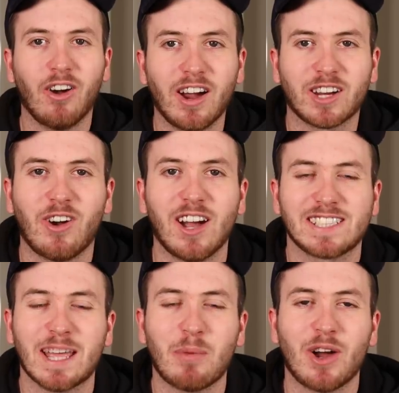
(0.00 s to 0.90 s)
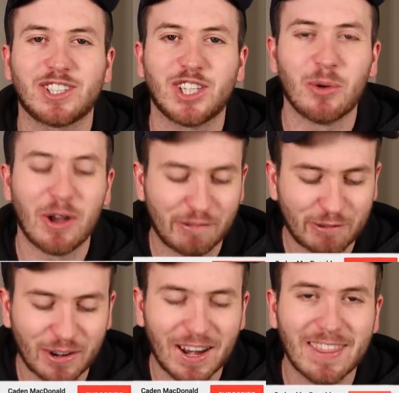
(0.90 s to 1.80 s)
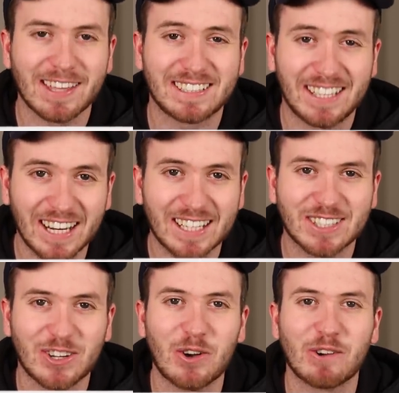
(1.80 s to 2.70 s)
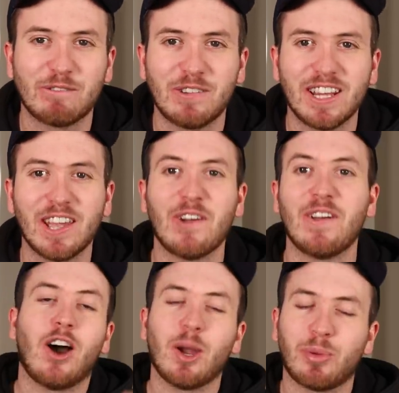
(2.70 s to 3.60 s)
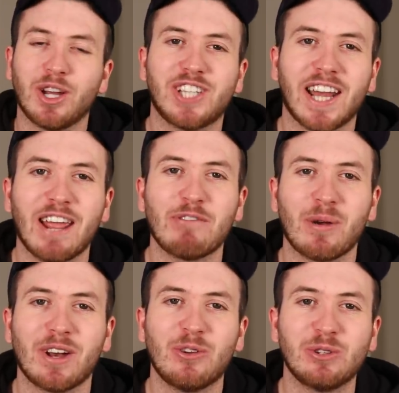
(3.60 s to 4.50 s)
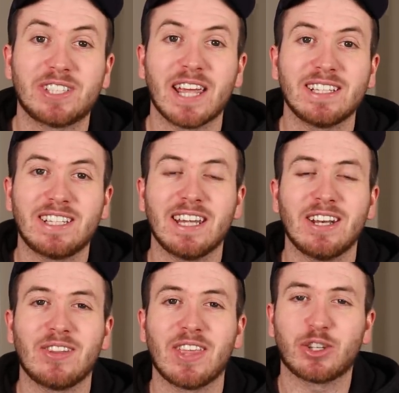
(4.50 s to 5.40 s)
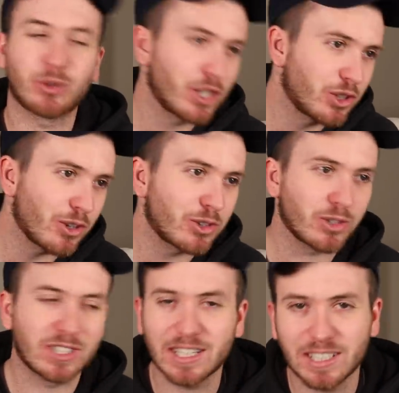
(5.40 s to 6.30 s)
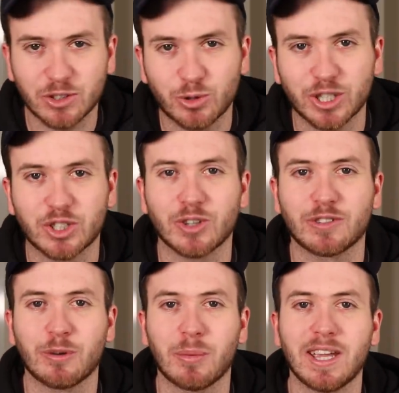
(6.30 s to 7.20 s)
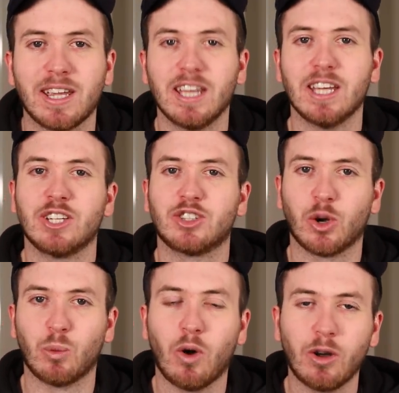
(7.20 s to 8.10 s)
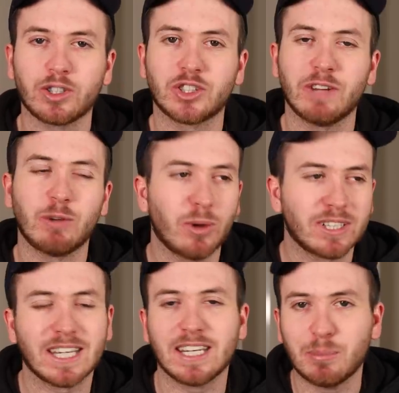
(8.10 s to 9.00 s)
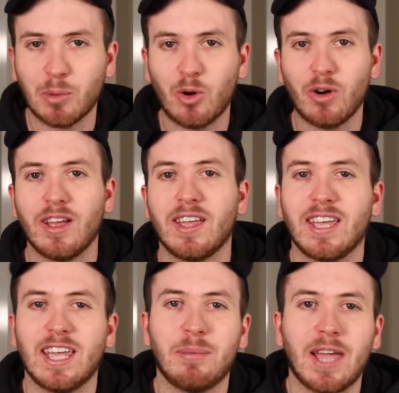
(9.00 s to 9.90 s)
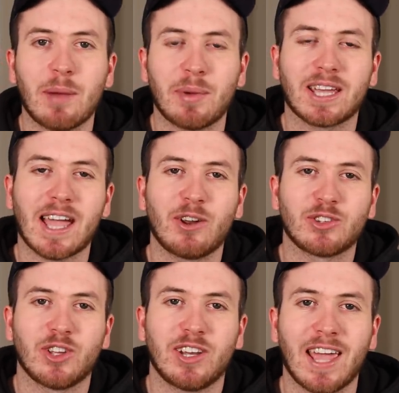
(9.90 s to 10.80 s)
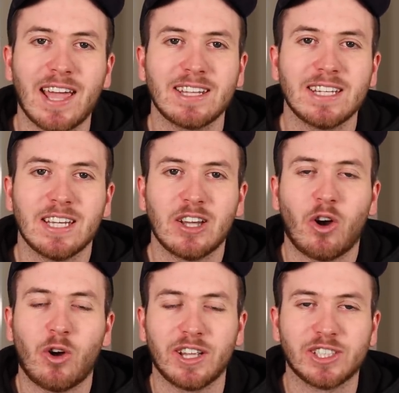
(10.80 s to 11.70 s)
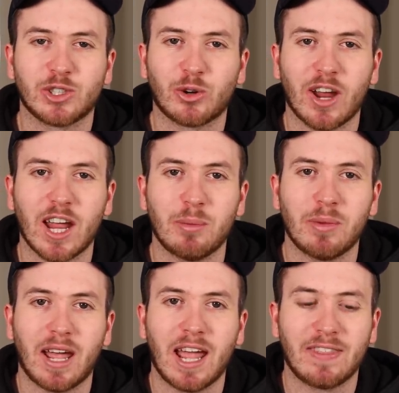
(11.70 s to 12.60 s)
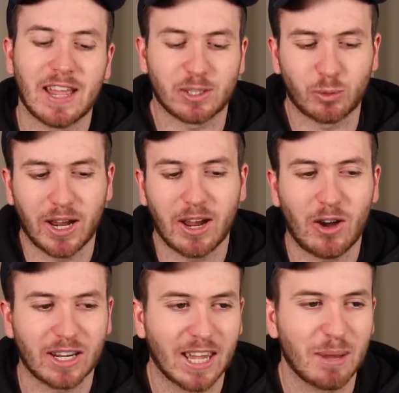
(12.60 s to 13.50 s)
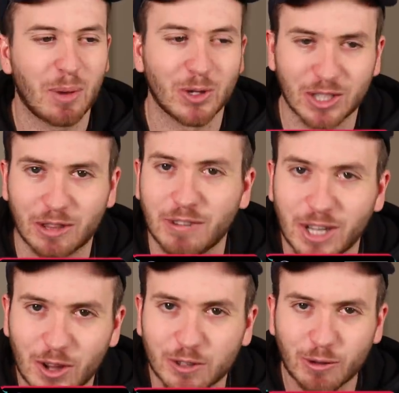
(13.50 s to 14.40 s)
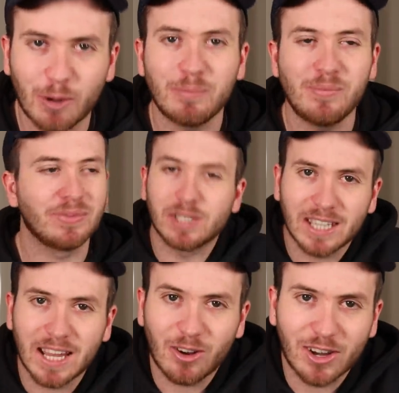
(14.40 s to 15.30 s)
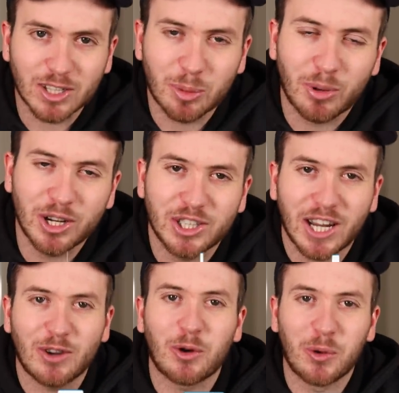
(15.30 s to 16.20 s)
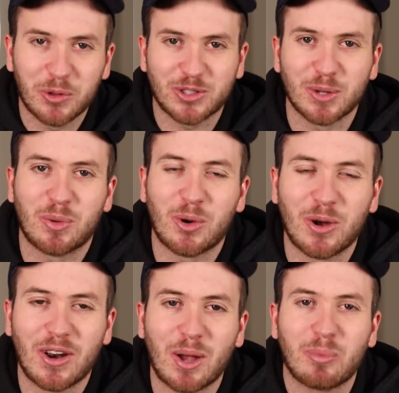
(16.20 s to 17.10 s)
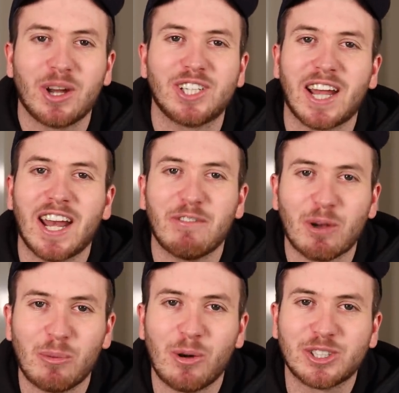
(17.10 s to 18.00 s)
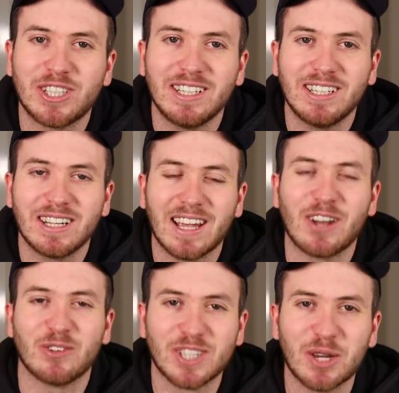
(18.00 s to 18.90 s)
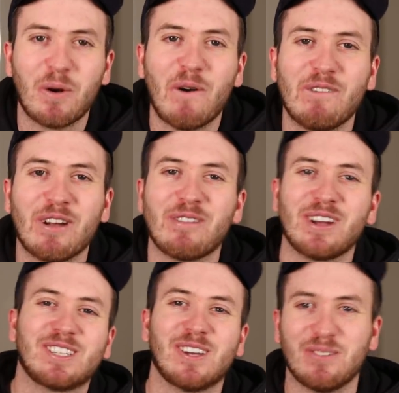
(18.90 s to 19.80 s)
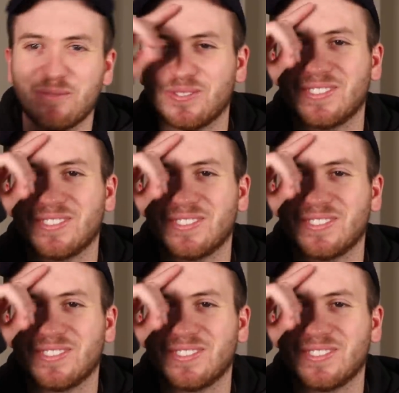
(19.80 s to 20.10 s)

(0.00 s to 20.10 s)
All right, guys, that might do it for another TikTok video. I appreciate everyone who sent in their trick shots or sent in trick shots for me to watch. If you want to send in more, hit me up at cados38 on Instagram, and that's where I get most of the videos from. Once again, guys, I appreciate all the support. I appreciate everyone watching, and I'll see you all very, very soon.